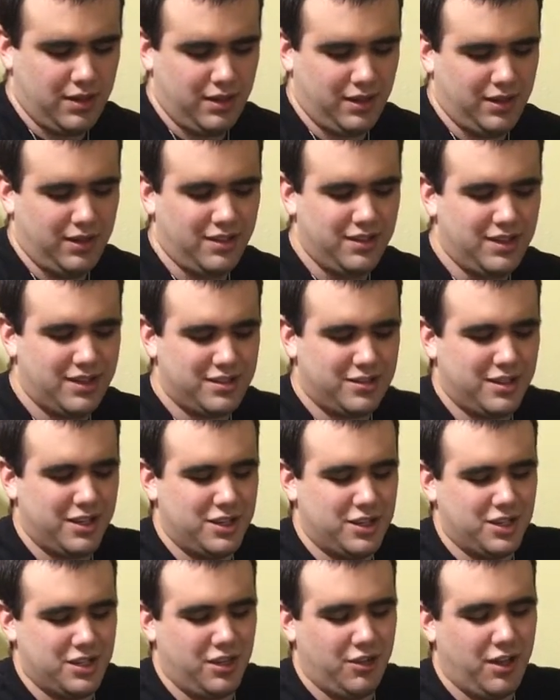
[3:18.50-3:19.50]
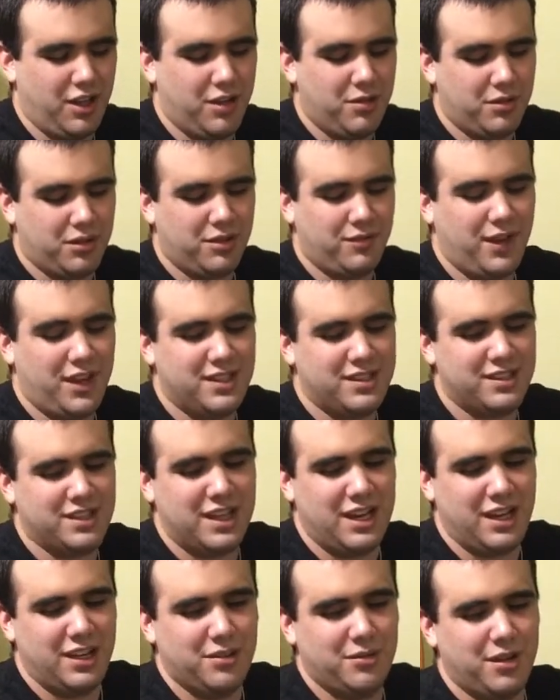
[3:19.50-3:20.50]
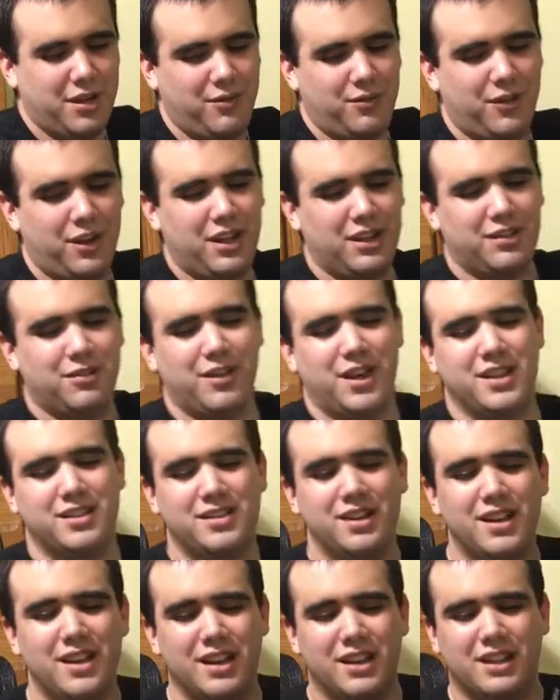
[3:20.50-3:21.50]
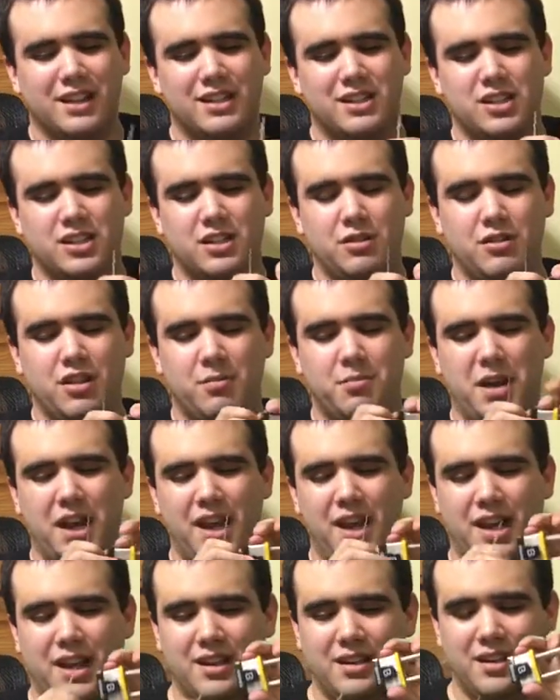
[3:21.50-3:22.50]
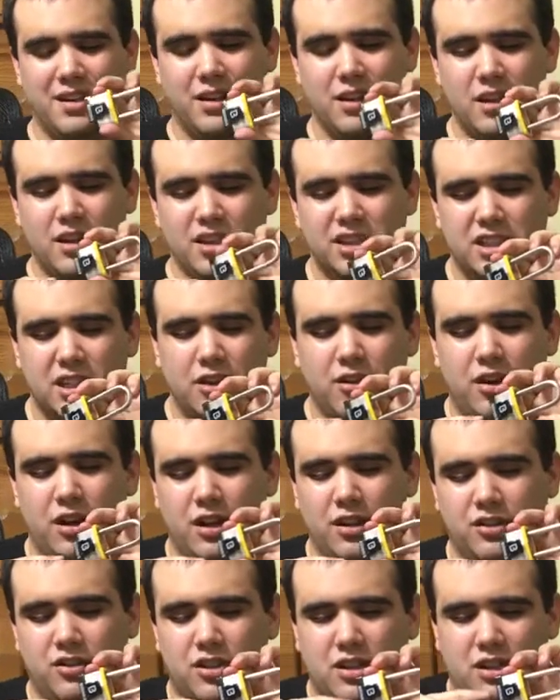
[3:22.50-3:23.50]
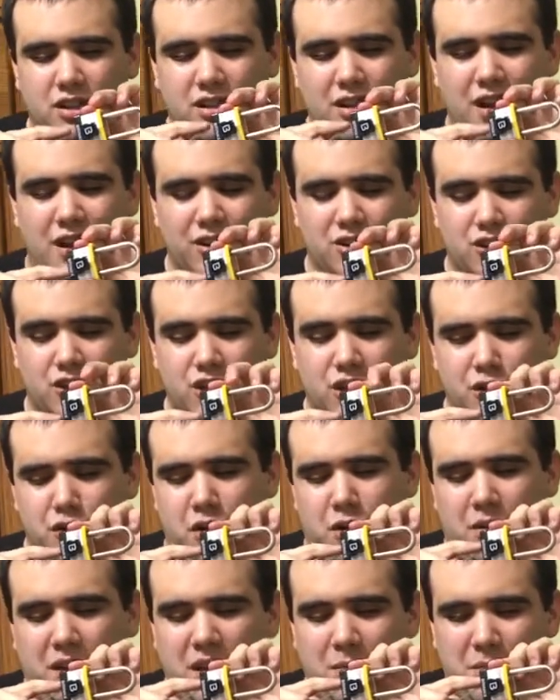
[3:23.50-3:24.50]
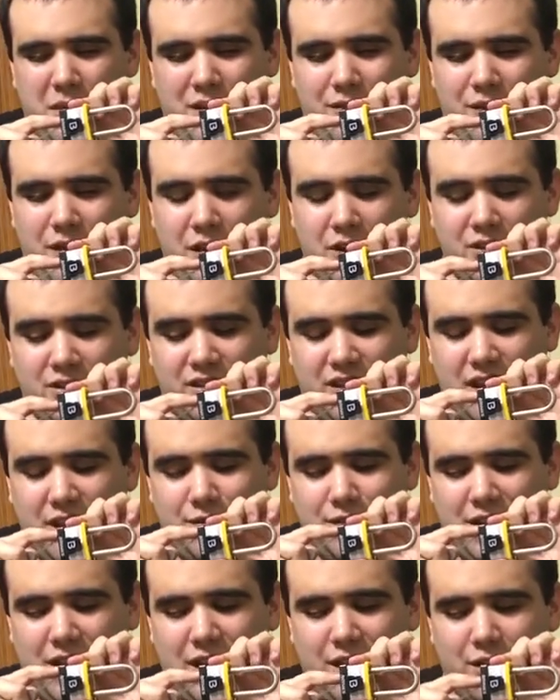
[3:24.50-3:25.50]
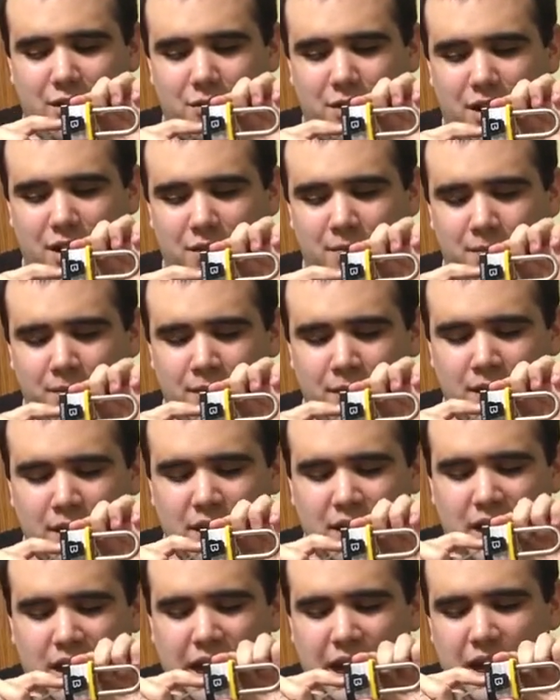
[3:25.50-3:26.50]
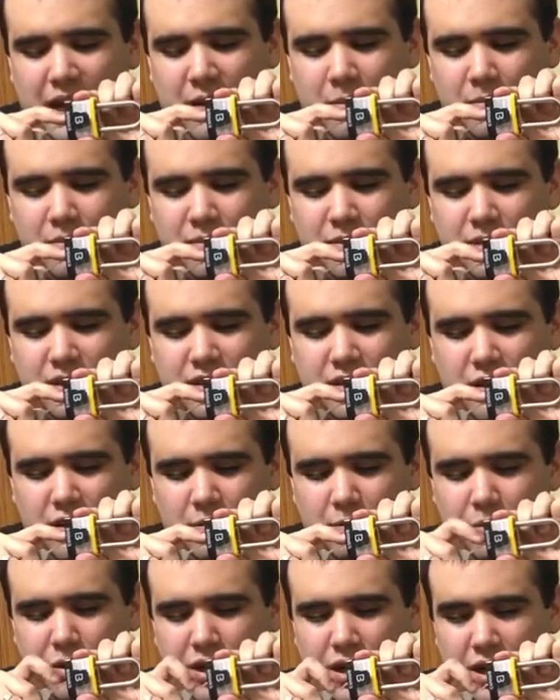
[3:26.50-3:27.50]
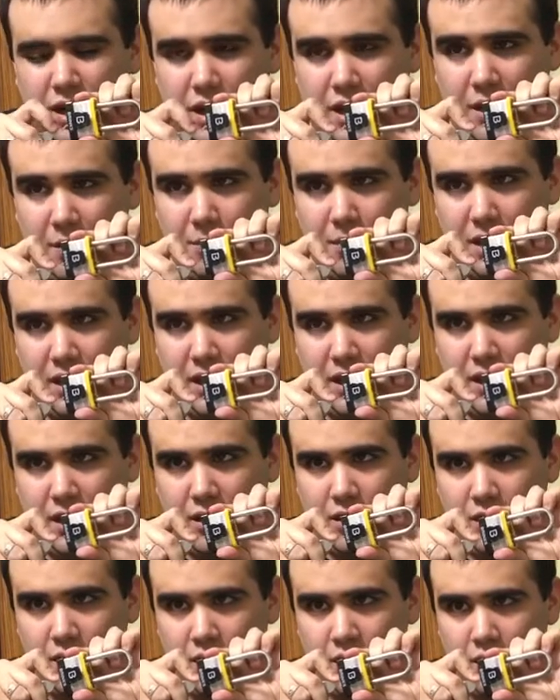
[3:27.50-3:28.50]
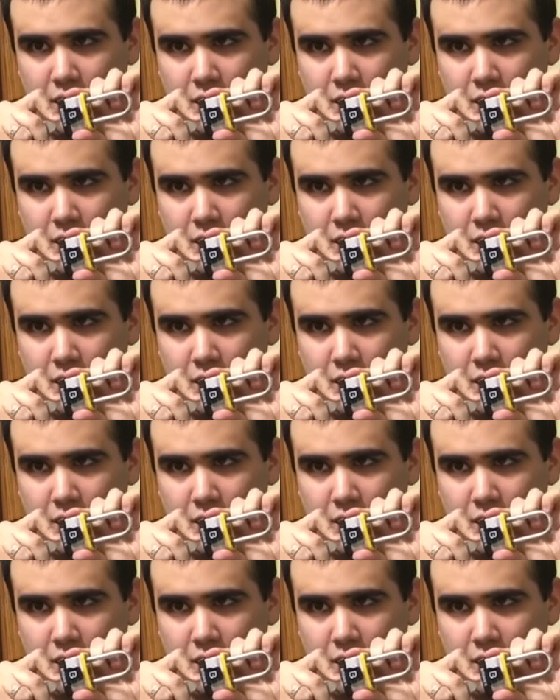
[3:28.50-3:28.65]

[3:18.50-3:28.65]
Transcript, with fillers: Goodness gracious. Okay, you know what? The vice is getting in the way. Forget the vice. Let's just do this by hand. So I'll, I'll show you. I'll keep my fingers safely out of the way. Um, so I'll put it up here.